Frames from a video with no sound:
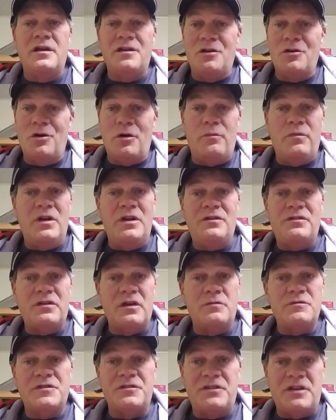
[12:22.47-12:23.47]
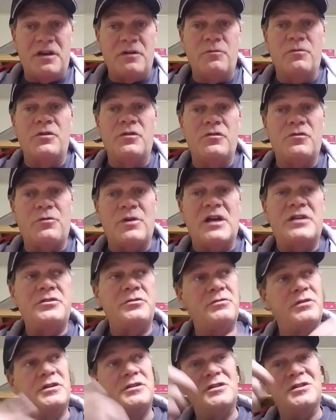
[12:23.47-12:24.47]
You know how many times I've taken one of those
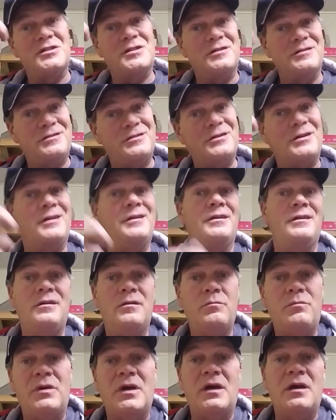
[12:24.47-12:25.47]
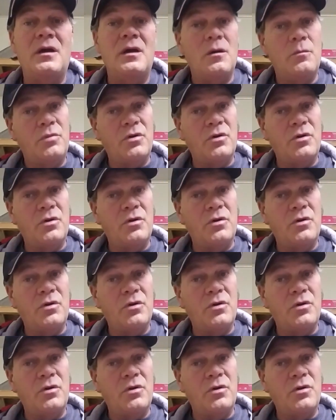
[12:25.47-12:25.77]
ratchet wrenches and taken an impact,